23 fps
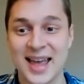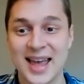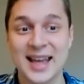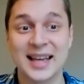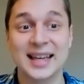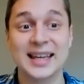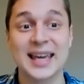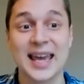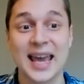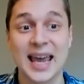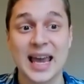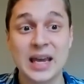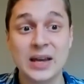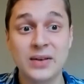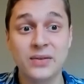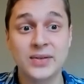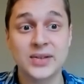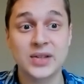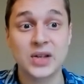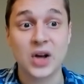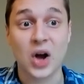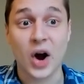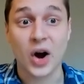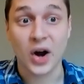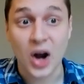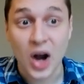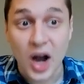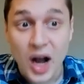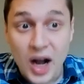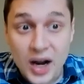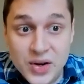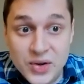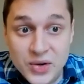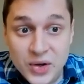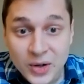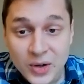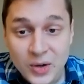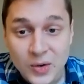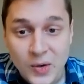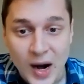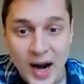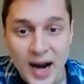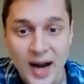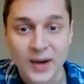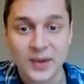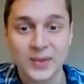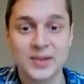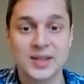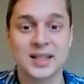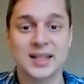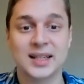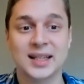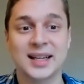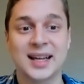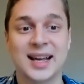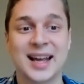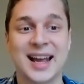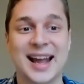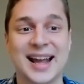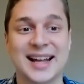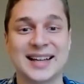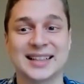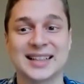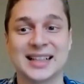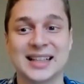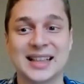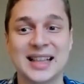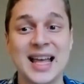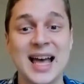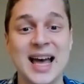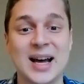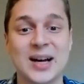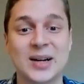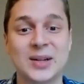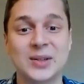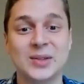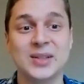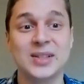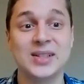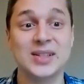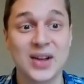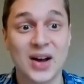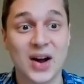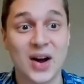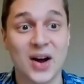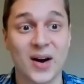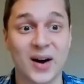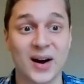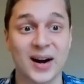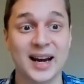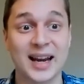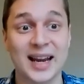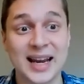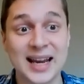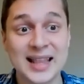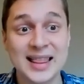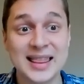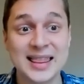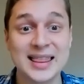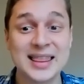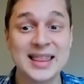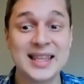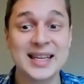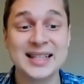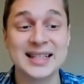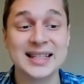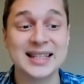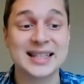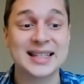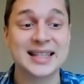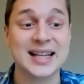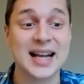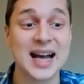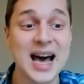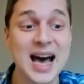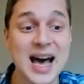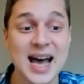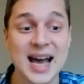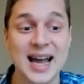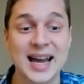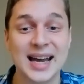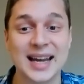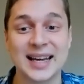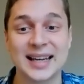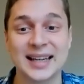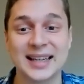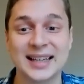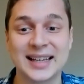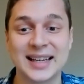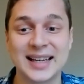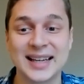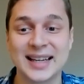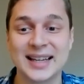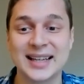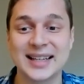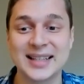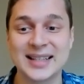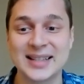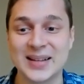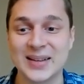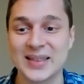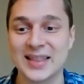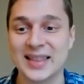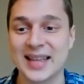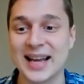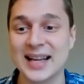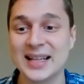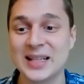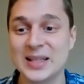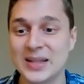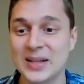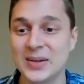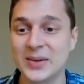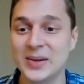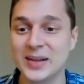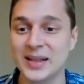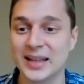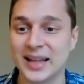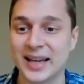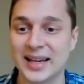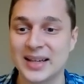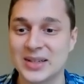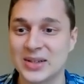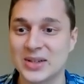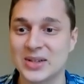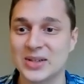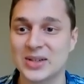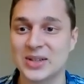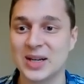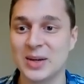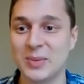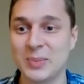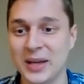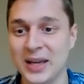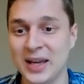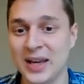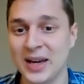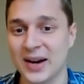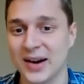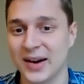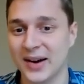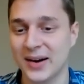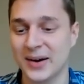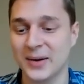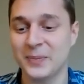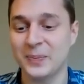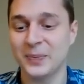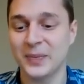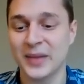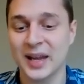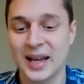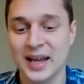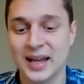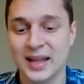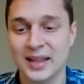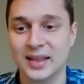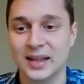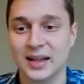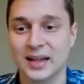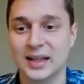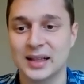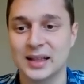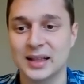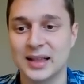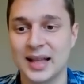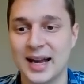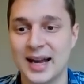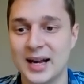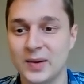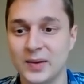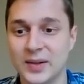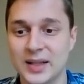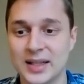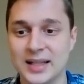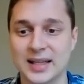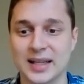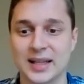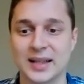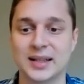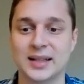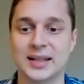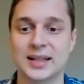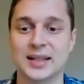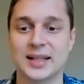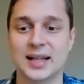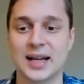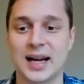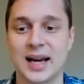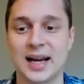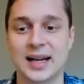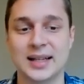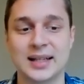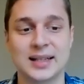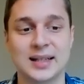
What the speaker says: Caves are underground and clouds are in the sky. So that's the relationship here. The cloud is in the skies.